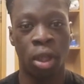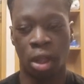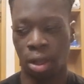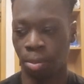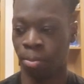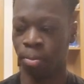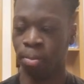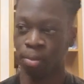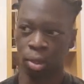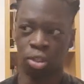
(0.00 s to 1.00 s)

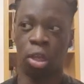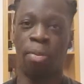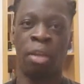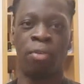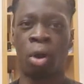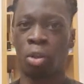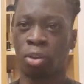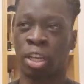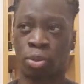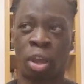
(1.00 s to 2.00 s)
So I believe Oxford
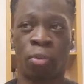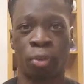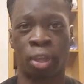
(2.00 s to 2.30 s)
has quite a few